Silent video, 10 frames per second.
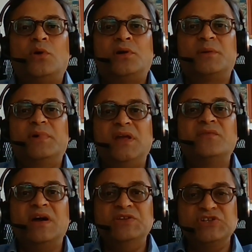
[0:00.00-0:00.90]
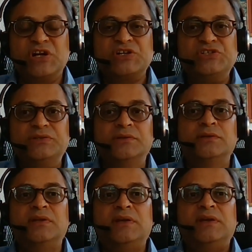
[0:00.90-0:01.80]
order a Mareva injunction
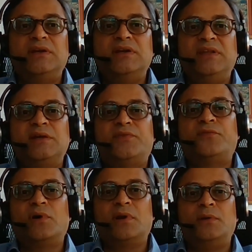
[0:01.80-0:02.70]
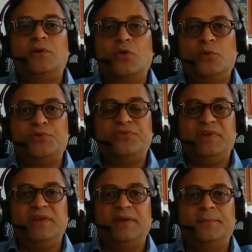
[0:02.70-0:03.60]
in aid of a foreign court
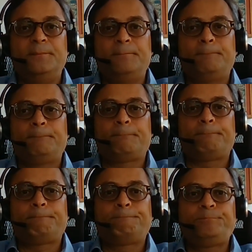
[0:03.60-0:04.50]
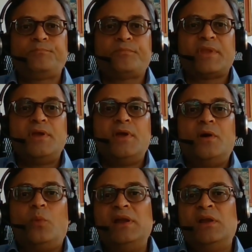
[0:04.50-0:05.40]
proceeding.
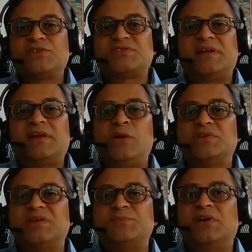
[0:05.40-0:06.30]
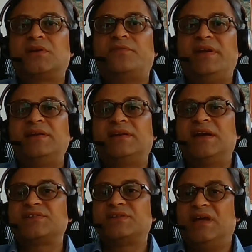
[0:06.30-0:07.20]
While not strictly on the subject of
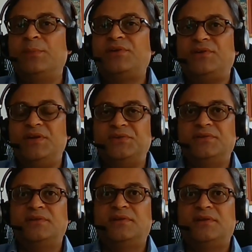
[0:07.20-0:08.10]
international arbitration,